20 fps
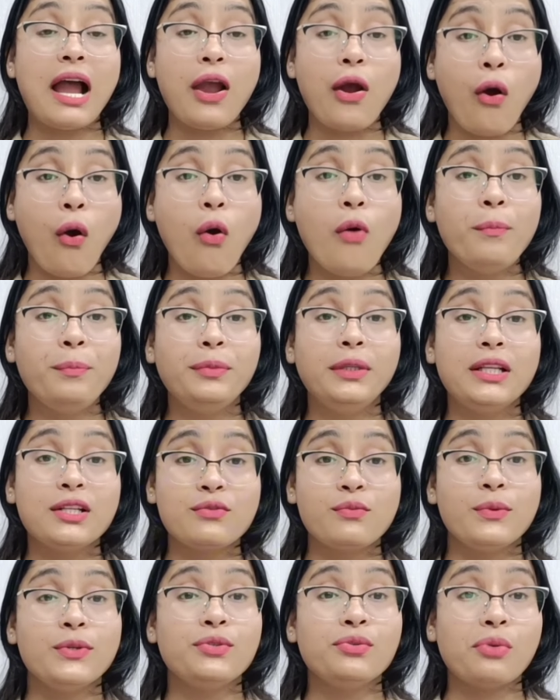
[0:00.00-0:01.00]
I hope
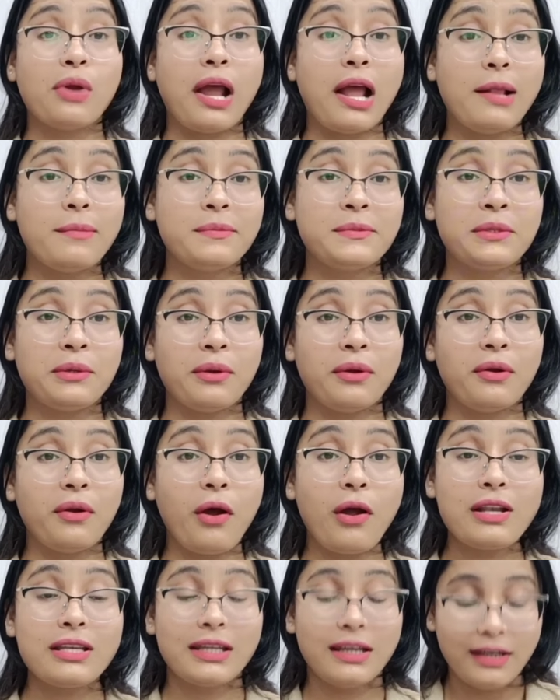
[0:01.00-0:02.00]
this video helps you a
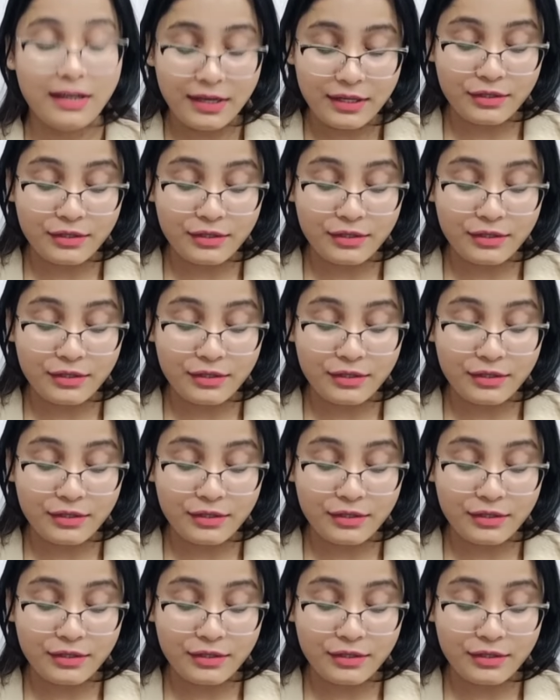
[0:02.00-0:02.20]
lot.